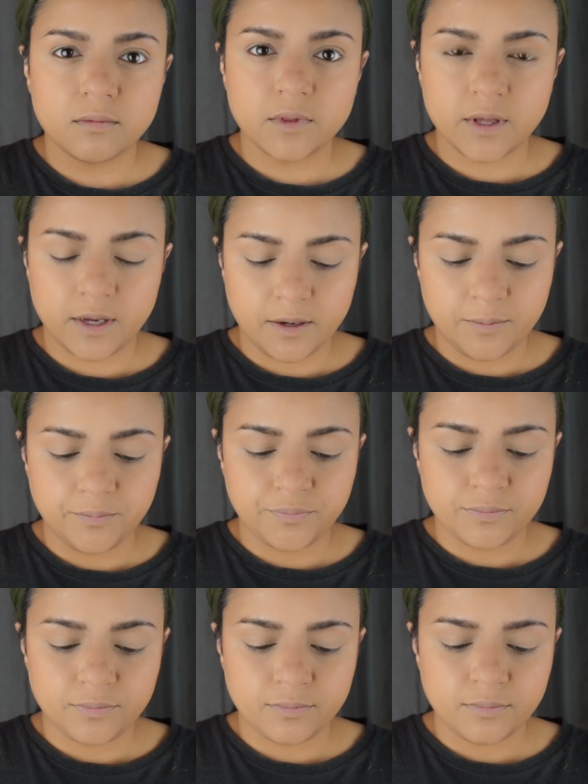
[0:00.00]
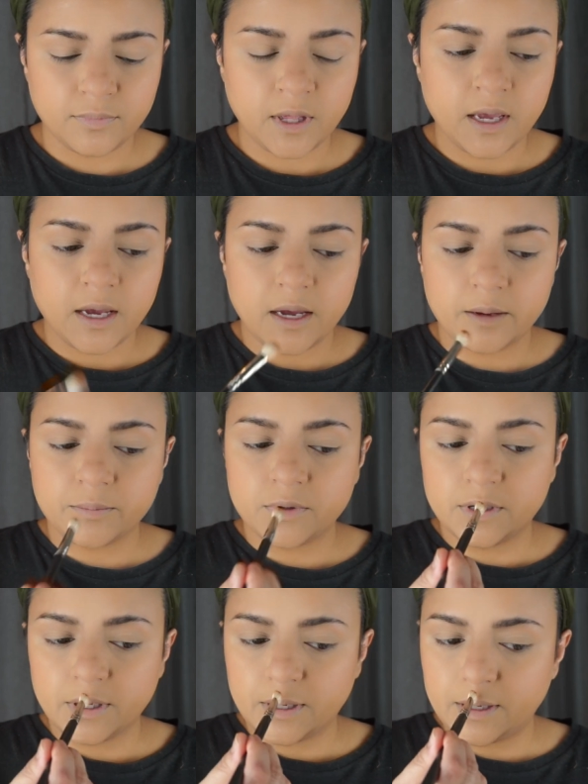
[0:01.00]
Okay, I'm
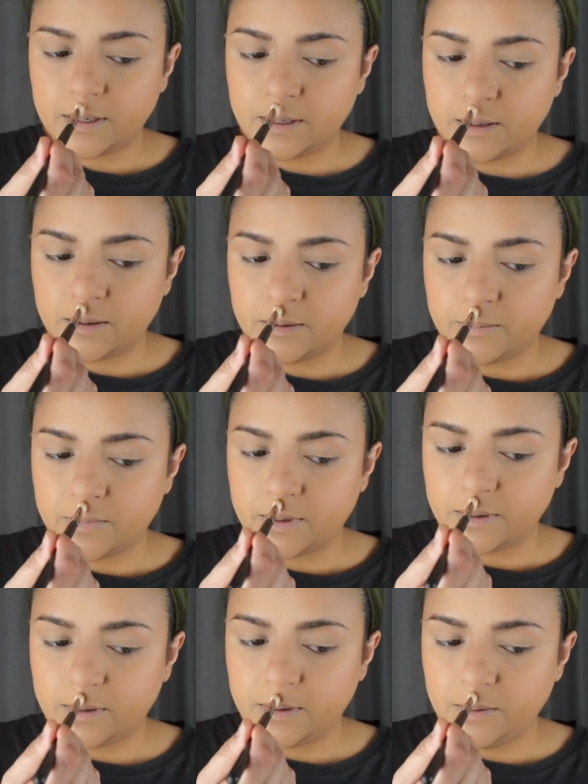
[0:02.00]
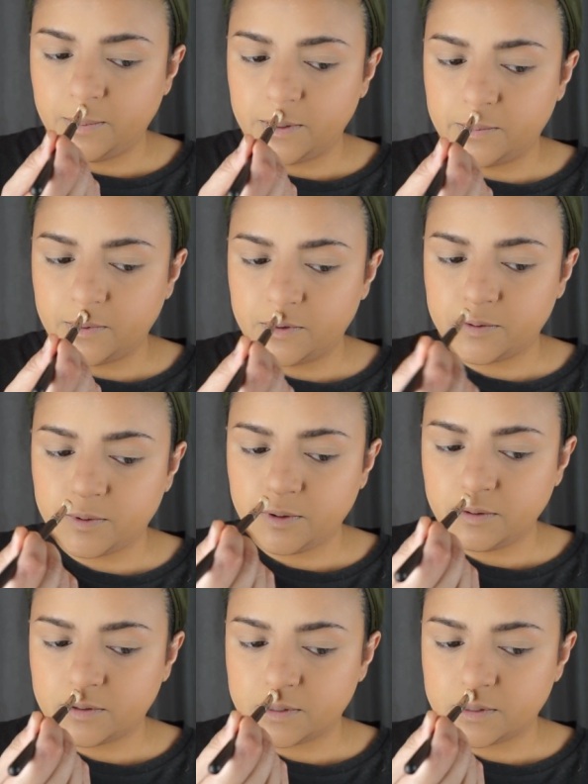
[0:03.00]
gonna take it down my cupid's bow as well,